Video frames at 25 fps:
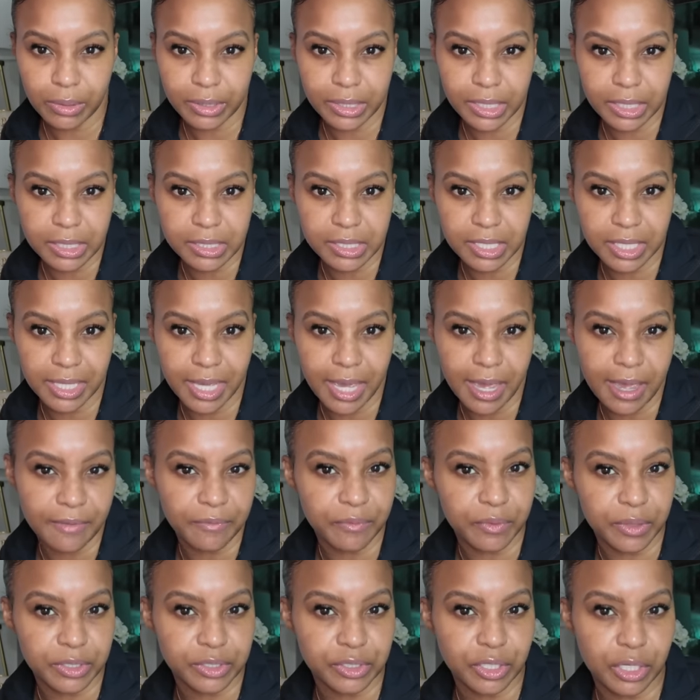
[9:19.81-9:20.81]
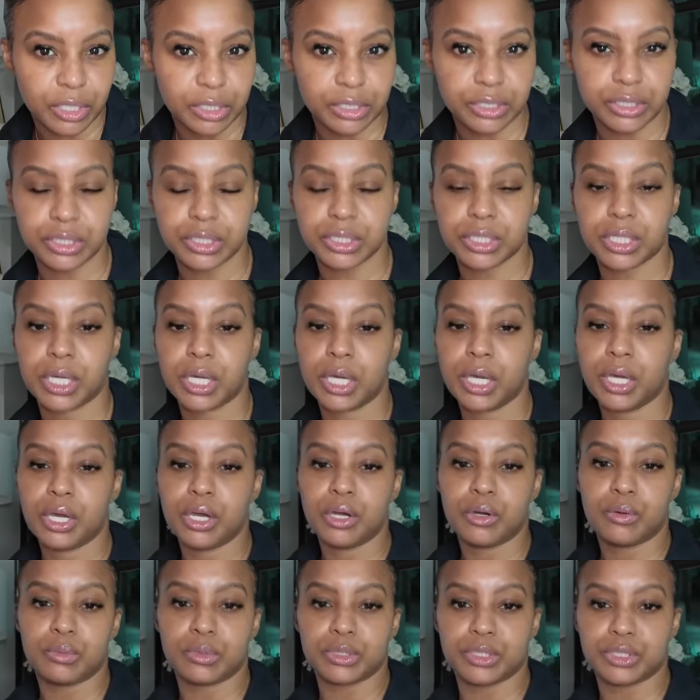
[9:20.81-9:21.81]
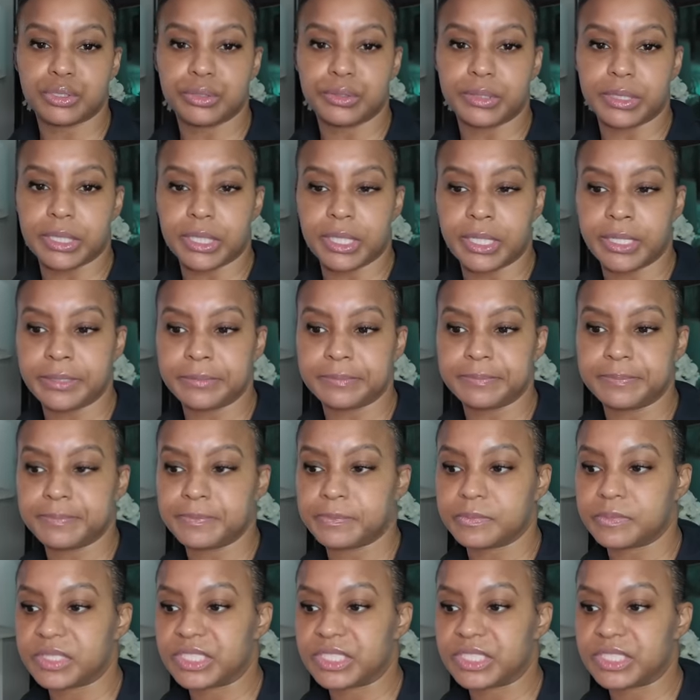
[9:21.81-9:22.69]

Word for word: I think it's like halfway charged once you get it.